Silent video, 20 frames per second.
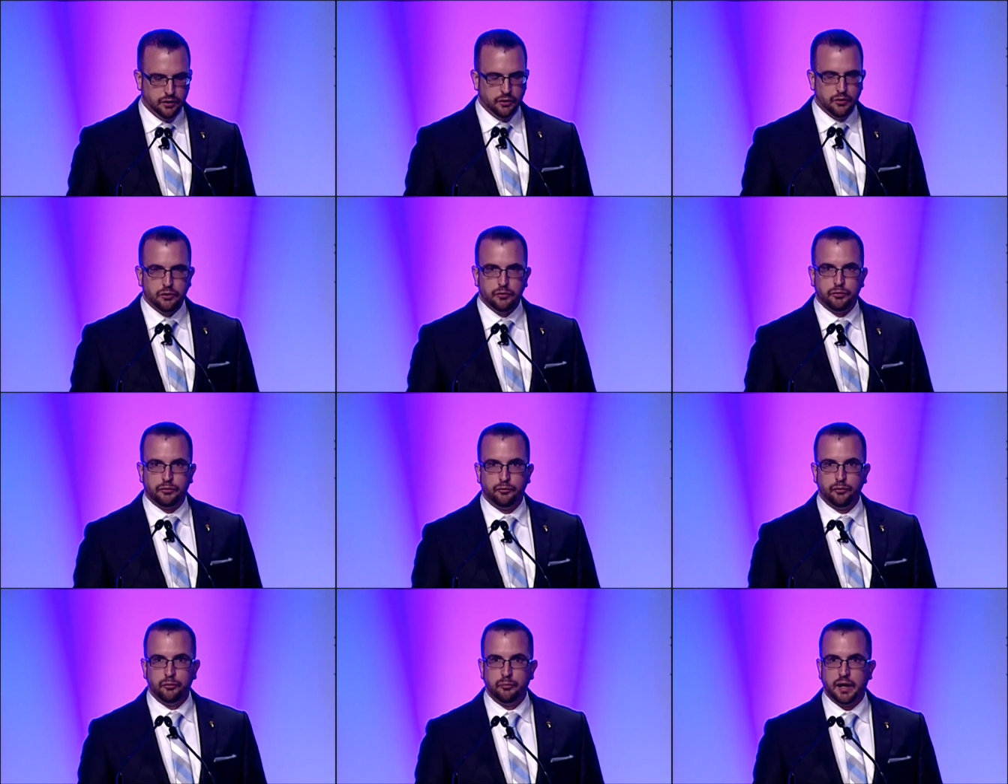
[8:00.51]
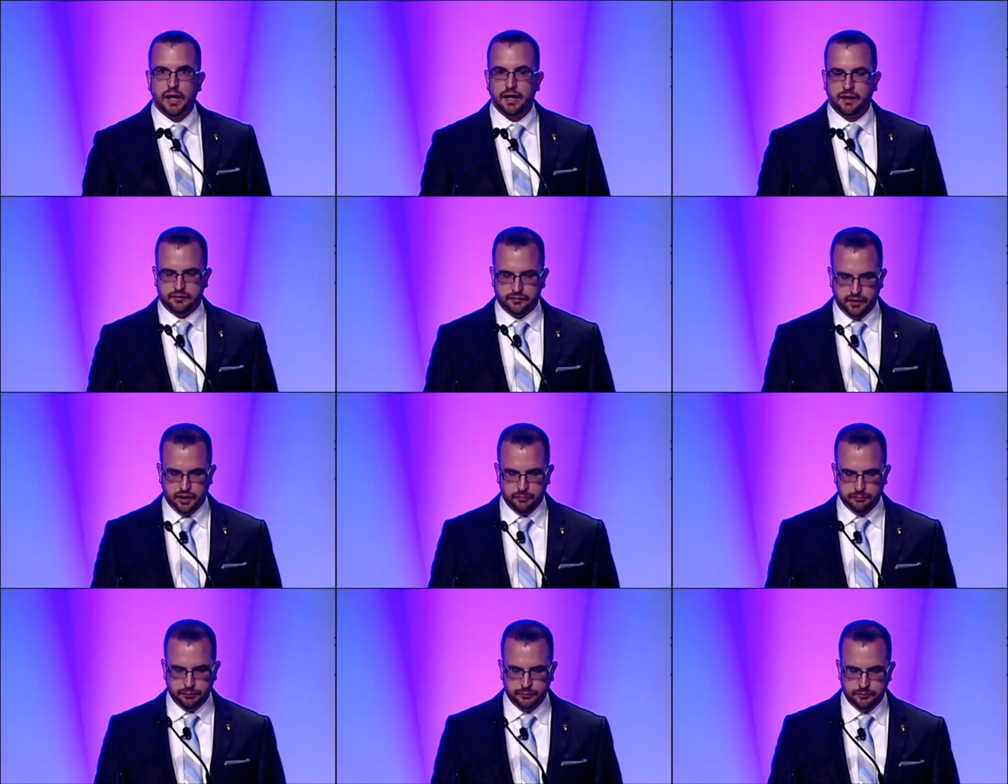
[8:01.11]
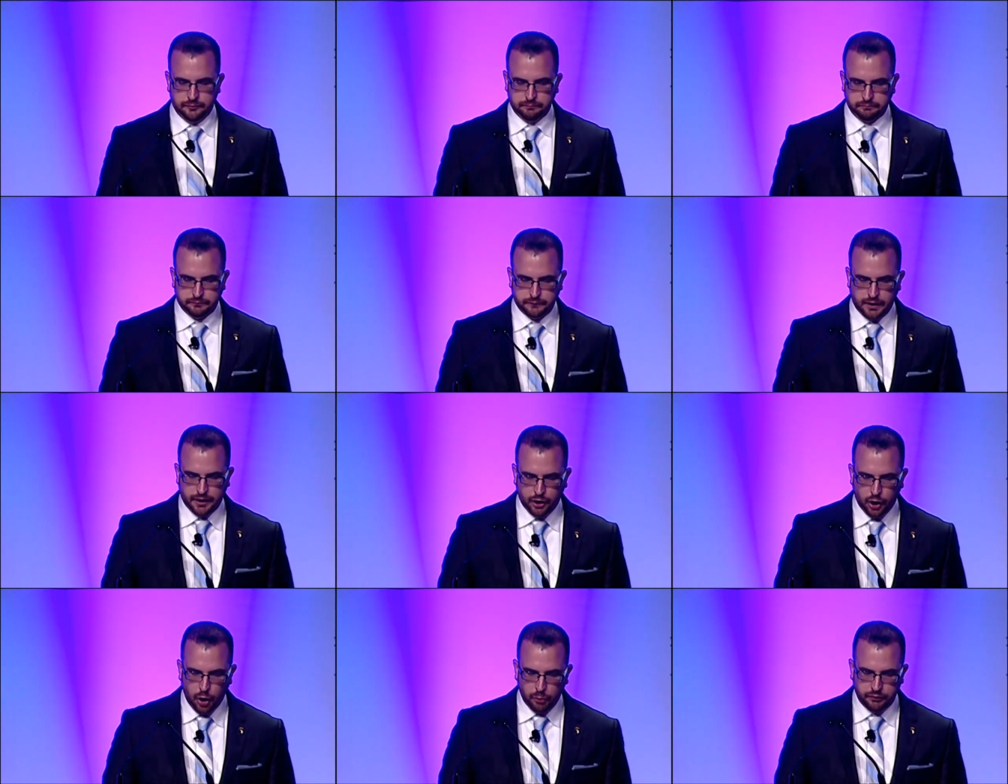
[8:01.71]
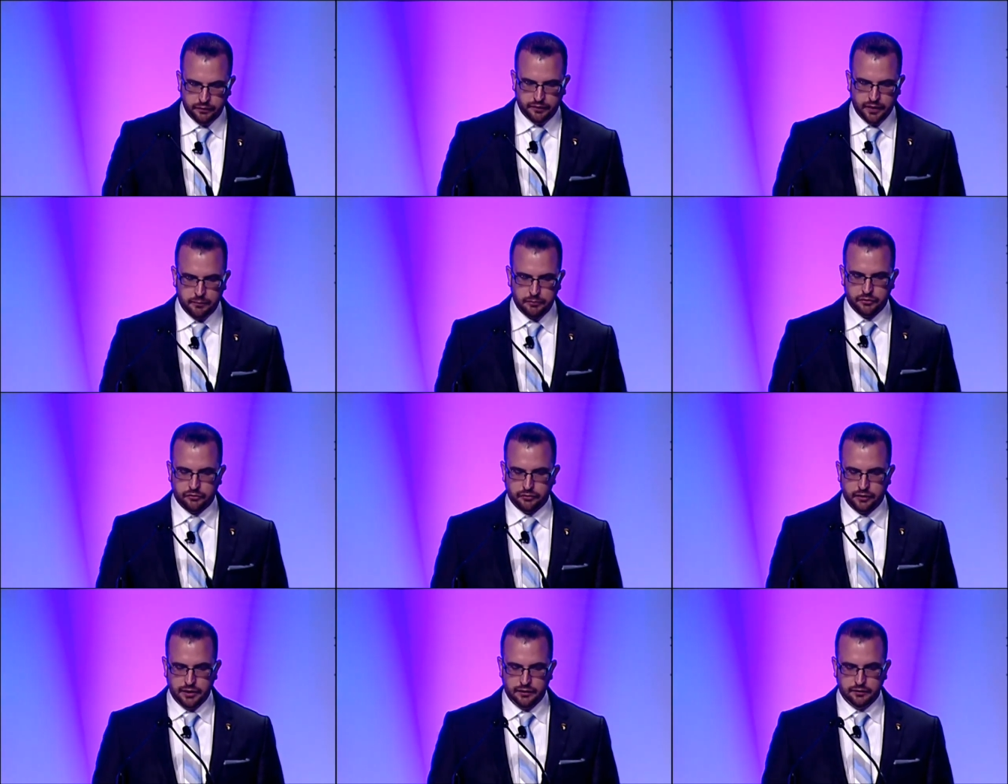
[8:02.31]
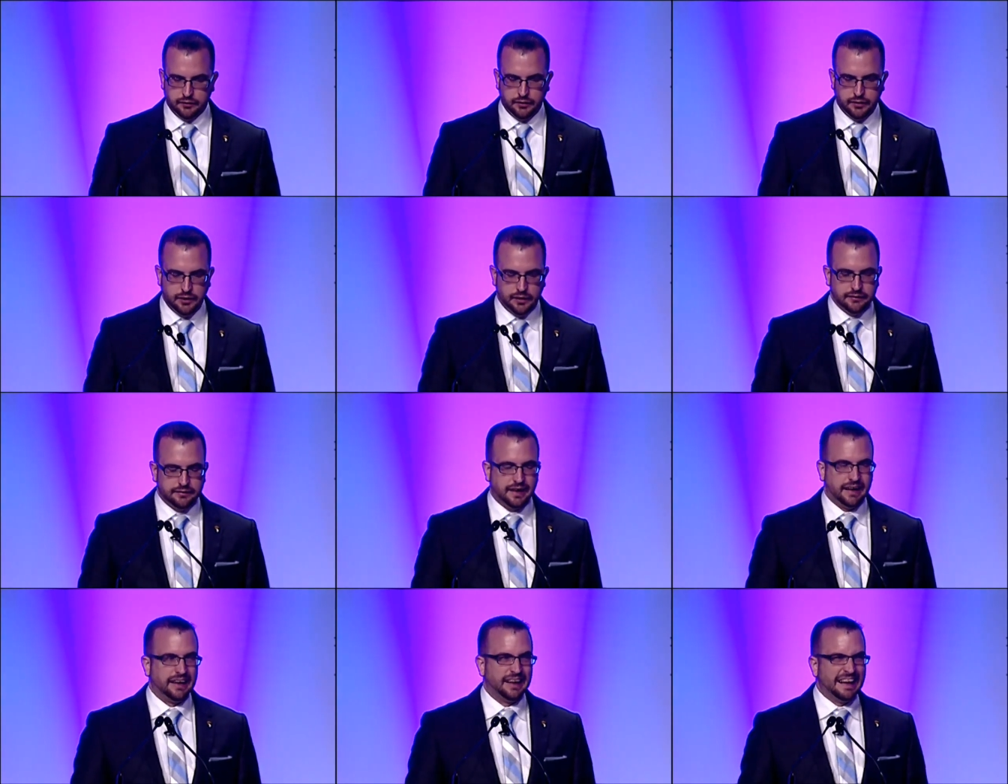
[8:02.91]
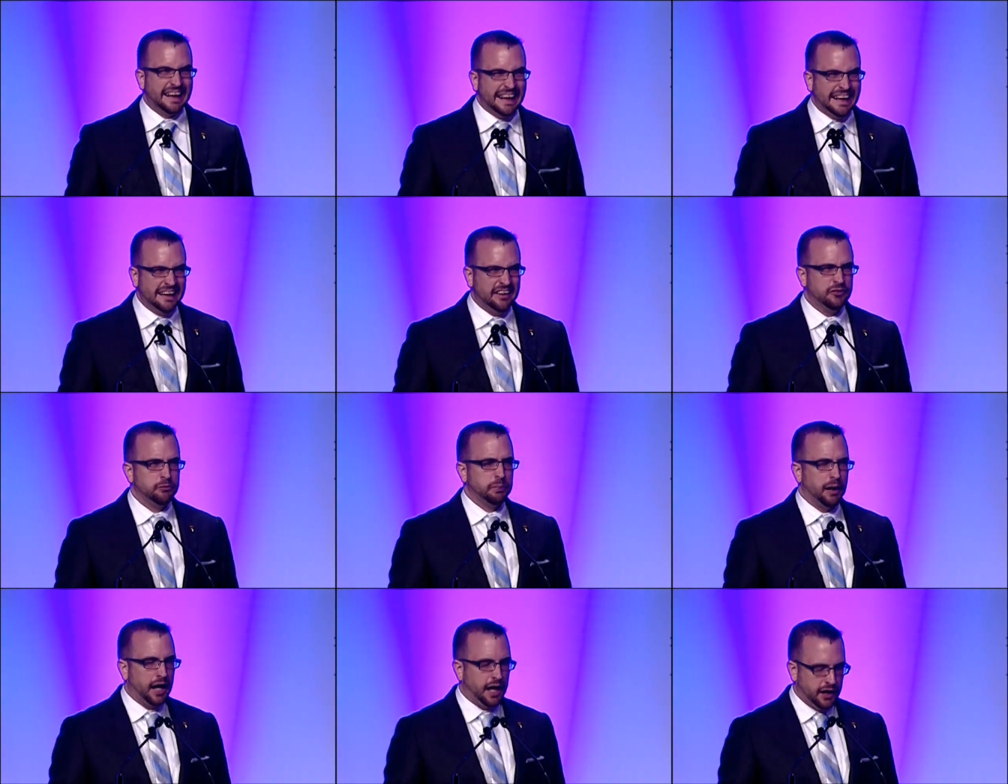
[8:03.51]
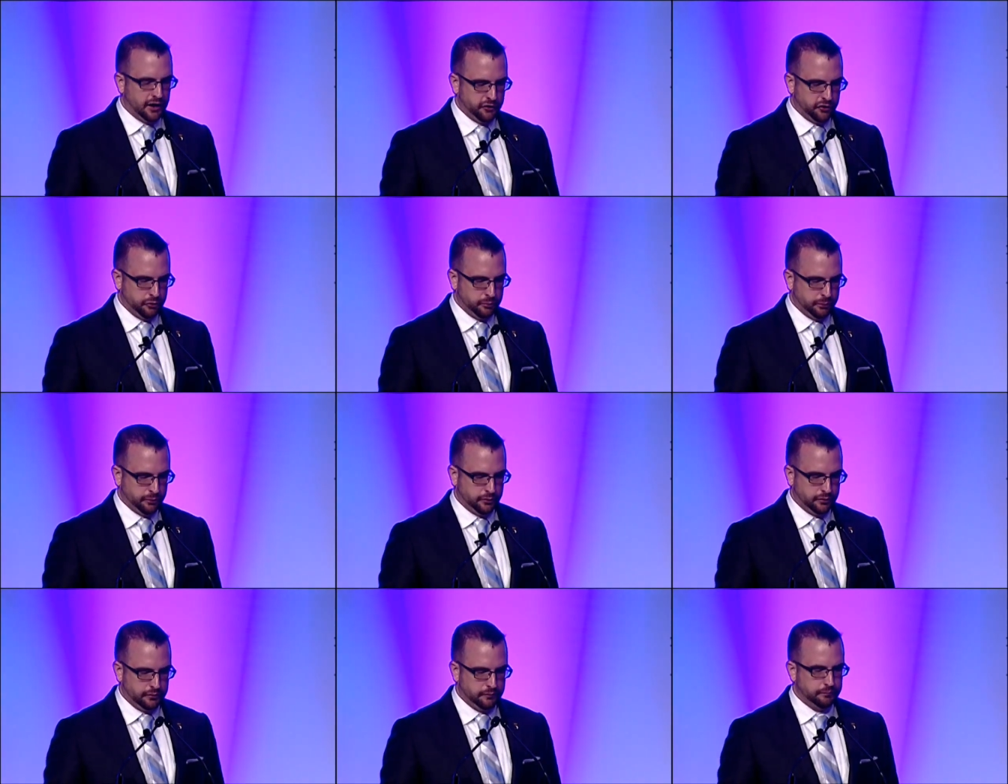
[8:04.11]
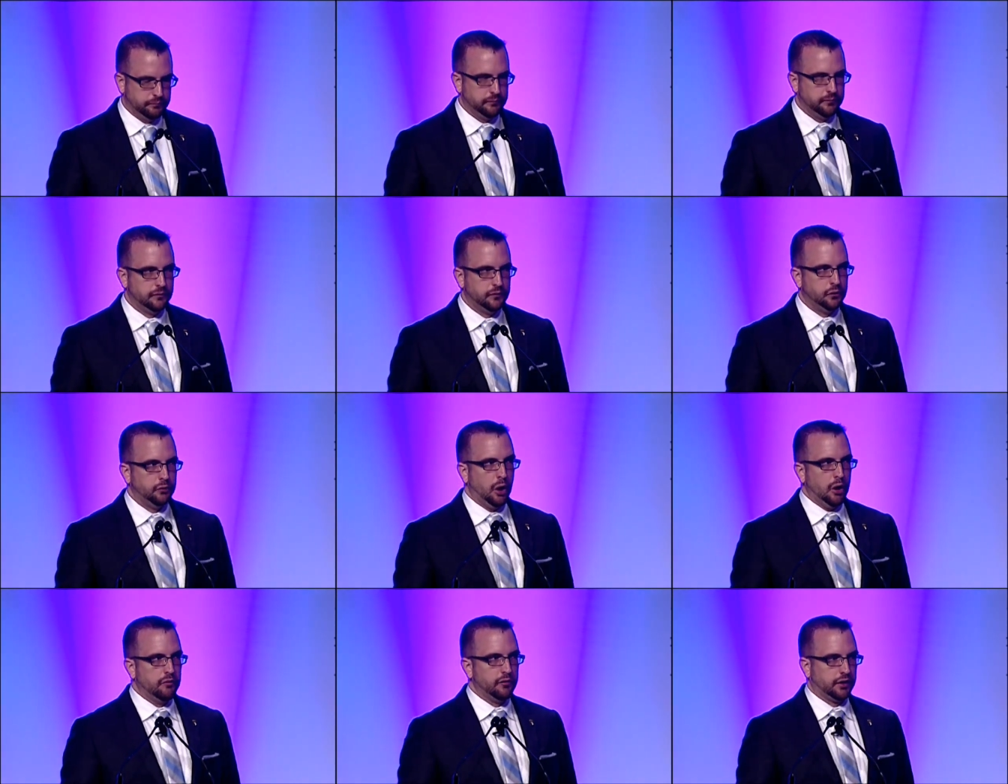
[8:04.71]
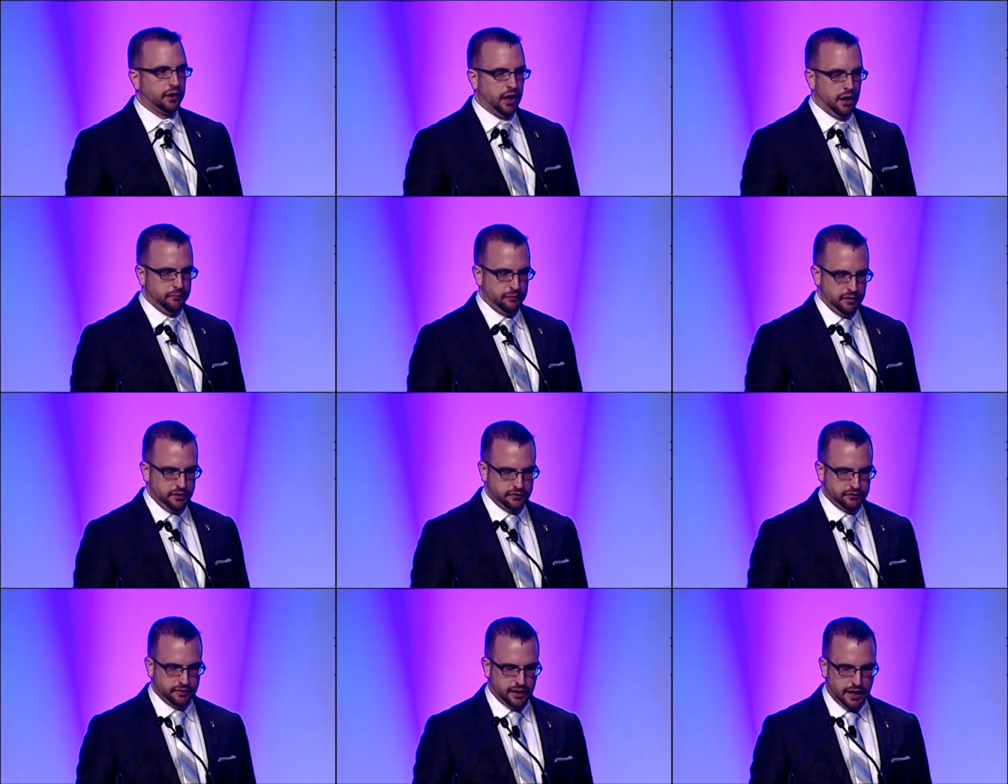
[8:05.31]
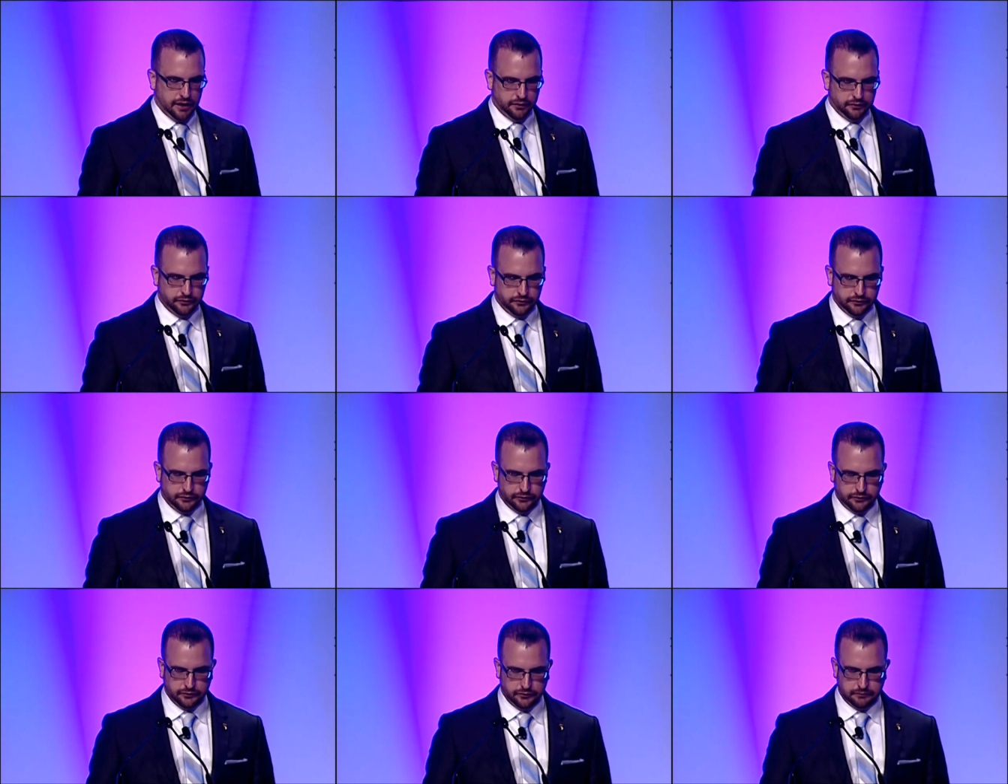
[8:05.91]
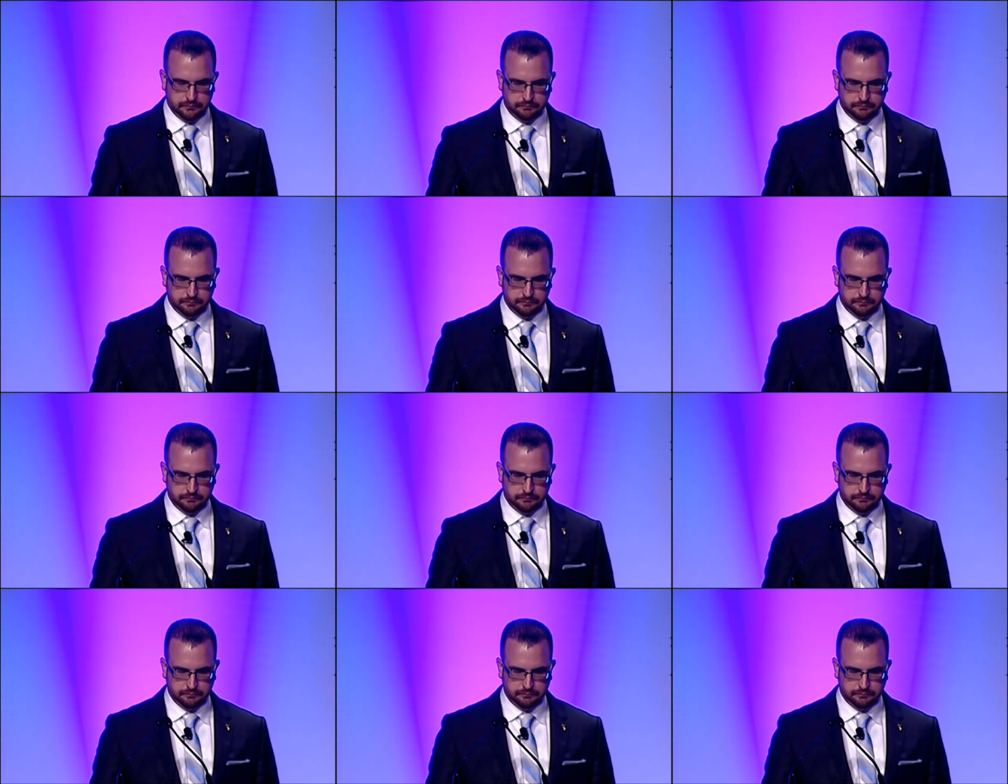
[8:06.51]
Through my example, I hope to demonstrate that it is possible to overcome these challenges.